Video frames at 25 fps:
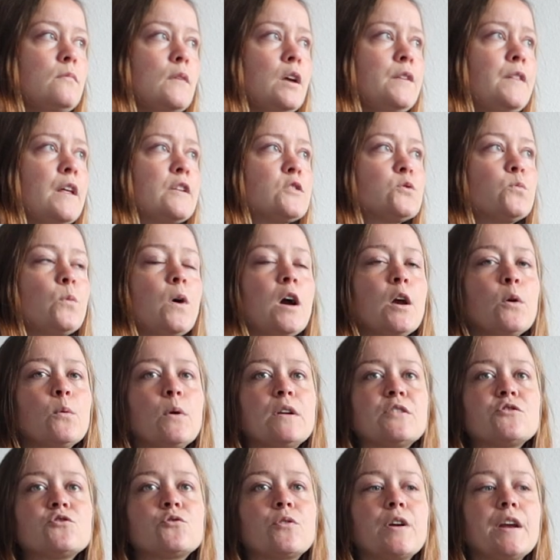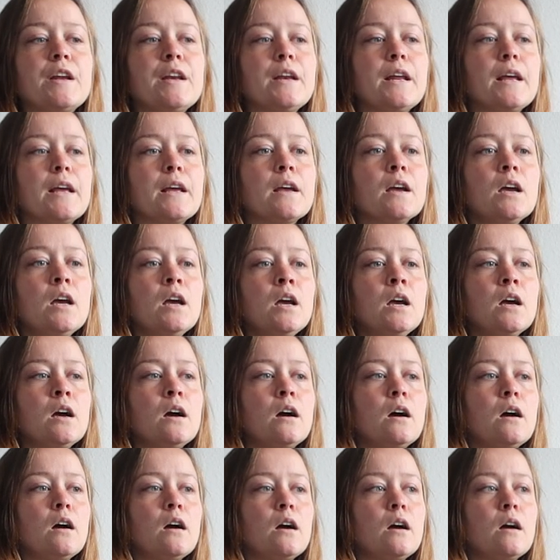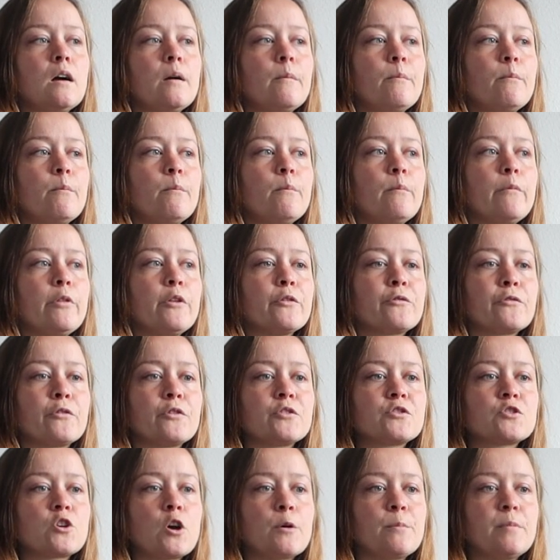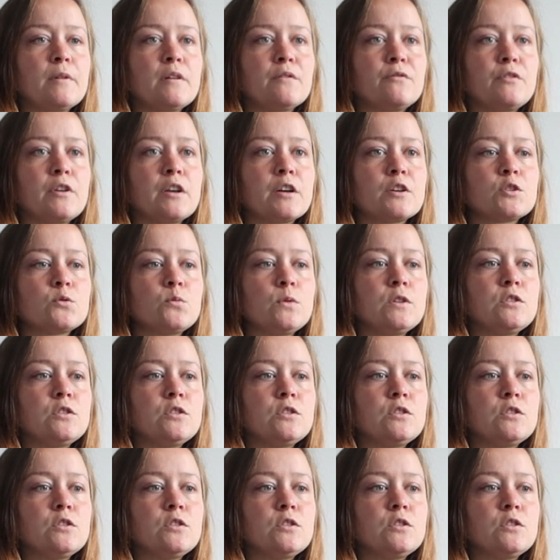That's why when training, the first couple of years,